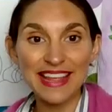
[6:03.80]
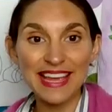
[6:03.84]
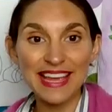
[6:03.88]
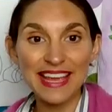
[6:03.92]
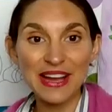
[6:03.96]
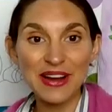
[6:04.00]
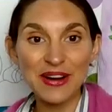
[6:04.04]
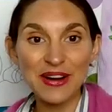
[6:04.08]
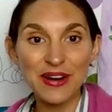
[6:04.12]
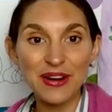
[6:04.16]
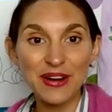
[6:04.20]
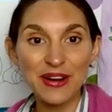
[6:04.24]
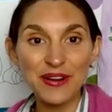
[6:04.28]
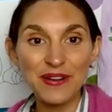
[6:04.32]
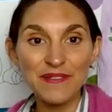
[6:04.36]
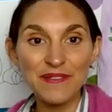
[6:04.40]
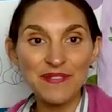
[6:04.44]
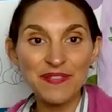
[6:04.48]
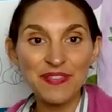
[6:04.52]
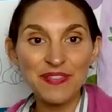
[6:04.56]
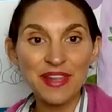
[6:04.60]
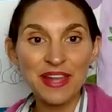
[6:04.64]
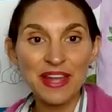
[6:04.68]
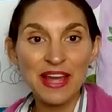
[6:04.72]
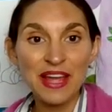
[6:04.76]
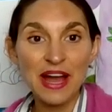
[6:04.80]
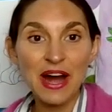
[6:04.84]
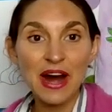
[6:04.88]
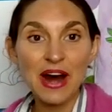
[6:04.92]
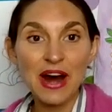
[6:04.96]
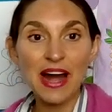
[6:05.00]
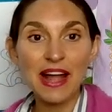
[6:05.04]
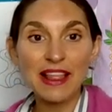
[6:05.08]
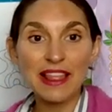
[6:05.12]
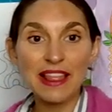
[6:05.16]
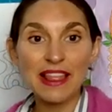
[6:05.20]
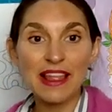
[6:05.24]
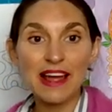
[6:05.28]
Leo.
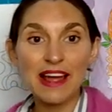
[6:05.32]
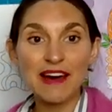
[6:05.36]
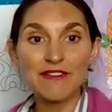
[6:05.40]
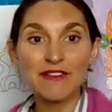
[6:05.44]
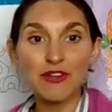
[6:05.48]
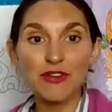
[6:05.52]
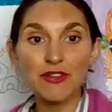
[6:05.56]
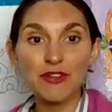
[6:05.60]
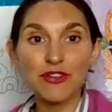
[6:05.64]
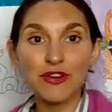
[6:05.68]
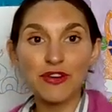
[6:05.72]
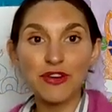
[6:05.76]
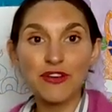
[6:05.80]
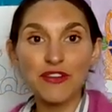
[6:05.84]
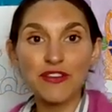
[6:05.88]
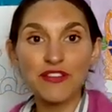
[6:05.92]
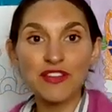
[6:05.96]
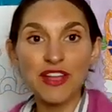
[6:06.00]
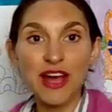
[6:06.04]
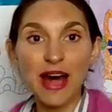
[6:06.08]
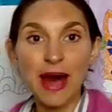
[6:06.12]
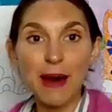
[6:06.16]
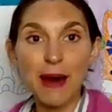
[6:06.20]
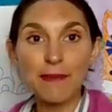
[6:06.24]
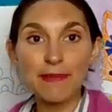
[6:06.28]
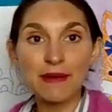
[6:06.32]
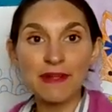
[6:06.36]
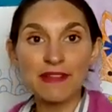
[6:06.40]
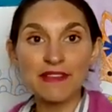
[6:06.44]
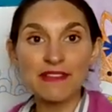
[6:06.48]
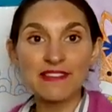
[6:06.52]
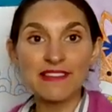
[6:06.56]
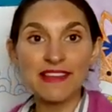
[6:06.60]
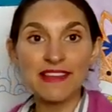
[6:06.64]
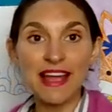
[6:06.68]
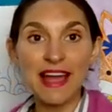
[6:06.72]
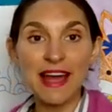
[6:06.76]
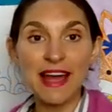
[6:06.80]
I love all those up
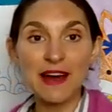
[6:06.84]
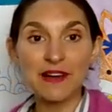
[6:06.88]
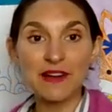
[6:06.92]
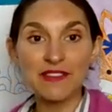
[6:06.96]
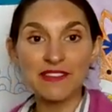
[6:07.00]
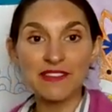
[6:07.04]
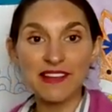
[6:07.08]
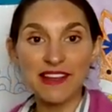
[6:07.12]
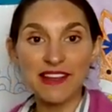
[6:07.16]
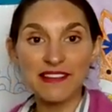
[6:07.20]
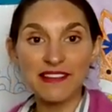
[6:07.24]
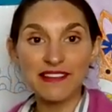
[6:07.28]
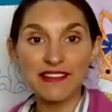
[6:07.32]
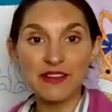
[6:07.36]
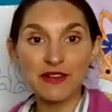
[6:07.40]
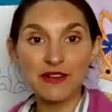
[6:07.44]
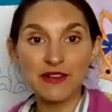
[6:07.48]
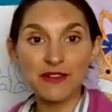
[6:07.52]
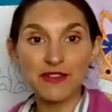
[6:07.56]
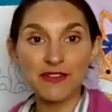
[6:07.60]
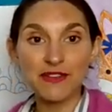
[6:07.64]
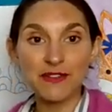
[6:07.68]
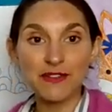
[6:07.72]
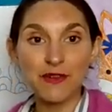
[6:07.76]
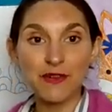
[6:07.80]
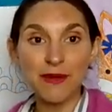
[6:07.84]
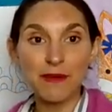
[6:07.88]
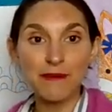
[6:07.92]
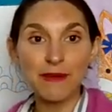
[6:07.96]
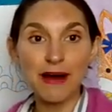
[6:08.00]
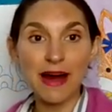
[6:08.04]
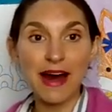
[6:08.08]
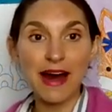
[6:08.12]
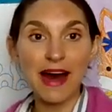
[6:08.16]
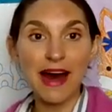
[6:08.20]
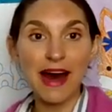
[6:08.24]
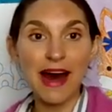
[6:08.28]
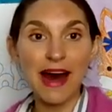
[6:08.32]
and down tentacles from
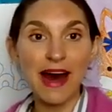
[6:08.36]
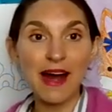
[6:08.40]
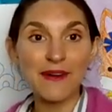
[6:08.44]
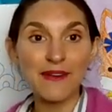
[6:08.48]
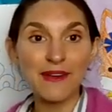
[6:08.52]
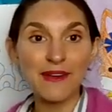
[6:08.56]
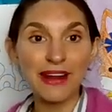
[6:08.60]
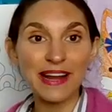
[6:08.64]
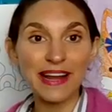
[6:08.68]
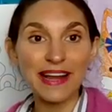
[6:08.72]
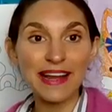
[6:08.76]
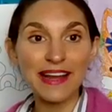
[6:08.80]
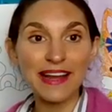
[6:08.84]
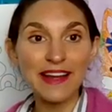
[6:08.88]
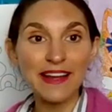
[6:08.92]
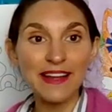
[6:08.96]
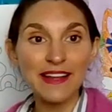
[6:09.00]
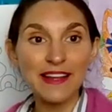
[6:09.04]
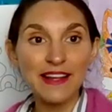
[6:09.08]
Ari.